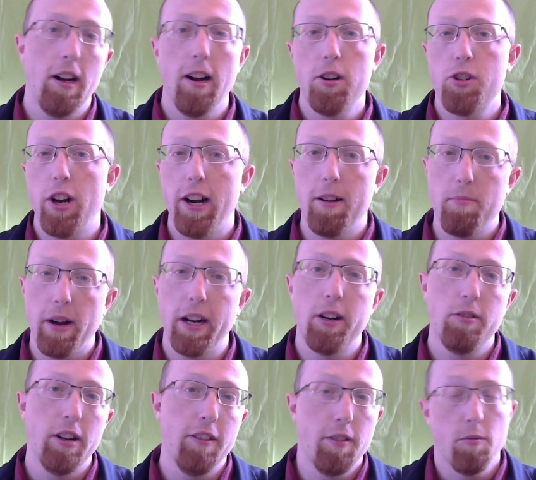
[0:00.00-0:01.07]
hair dryer,
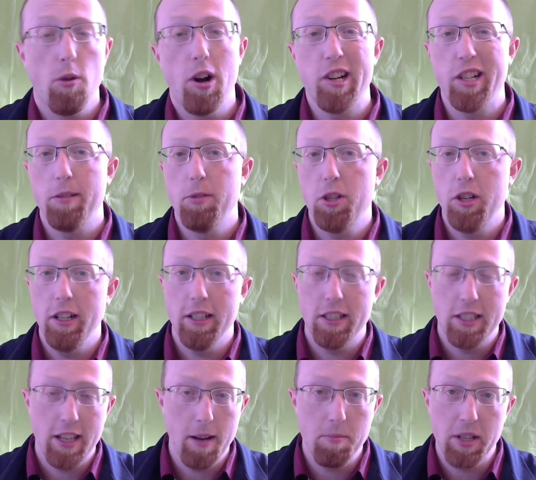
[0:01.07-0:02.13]
microwave, and washing machine at the
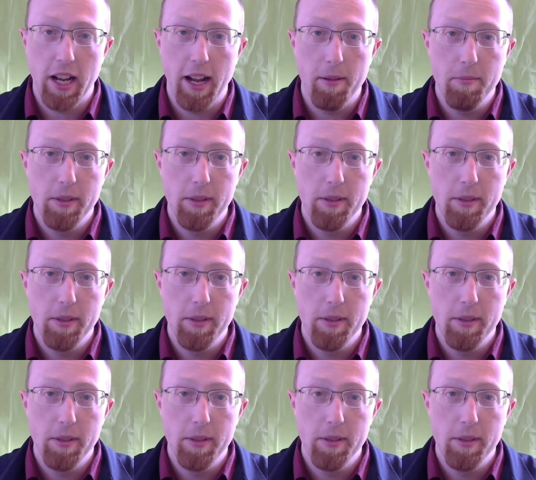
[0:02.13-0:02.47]
same time.